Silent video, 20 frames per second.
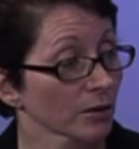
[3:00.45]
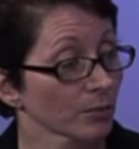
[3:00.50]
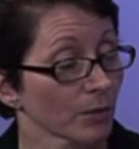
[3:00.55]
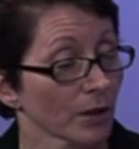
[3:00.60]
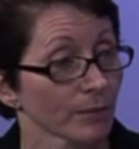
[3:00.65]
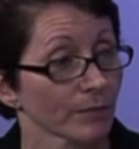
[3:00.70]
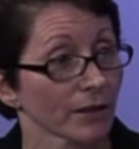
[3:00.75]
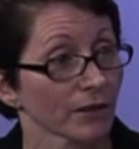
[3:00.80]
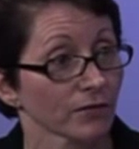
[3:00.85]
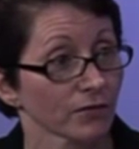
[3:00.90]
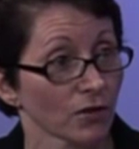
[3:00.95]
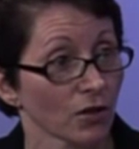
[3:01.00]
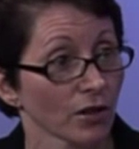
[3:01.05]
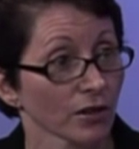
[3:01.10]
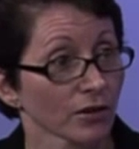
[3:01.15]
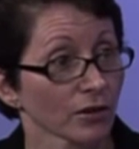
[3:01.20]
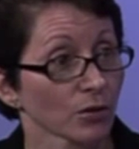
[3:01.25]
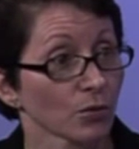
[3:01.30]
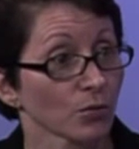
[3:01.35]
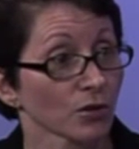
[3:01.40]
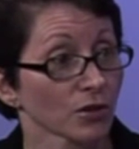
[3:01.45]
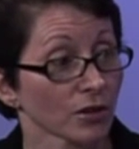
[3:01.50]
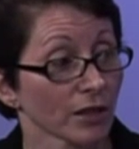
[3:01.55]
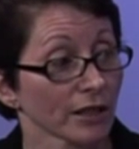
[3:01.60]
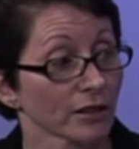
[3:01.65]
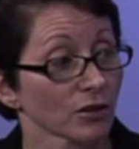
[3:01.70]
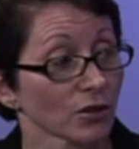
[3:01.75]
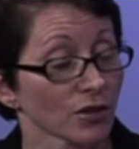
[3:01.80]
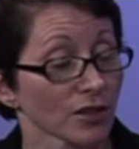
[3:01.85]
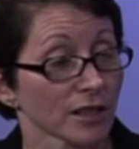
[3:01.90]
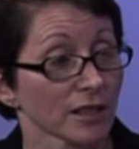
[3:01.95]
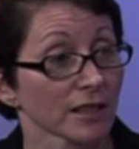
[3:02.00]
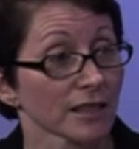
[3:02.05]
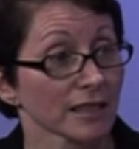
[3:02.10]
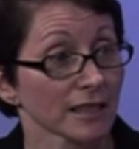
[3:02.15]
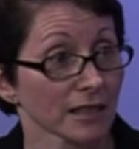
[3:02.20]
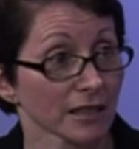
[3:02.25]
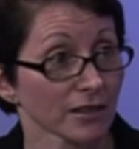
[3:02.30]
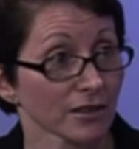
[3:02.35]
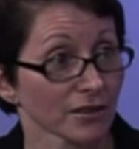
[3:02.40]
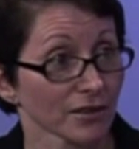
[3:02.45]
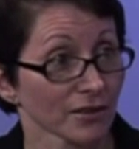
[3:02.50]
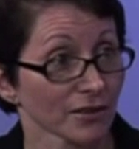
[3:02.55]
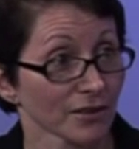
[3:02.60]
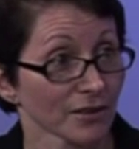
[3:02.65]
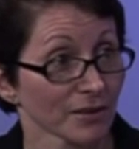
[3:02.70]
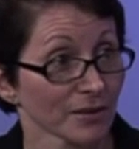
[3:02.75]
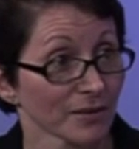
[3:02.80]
by my father, who was diagnosed in his 60s.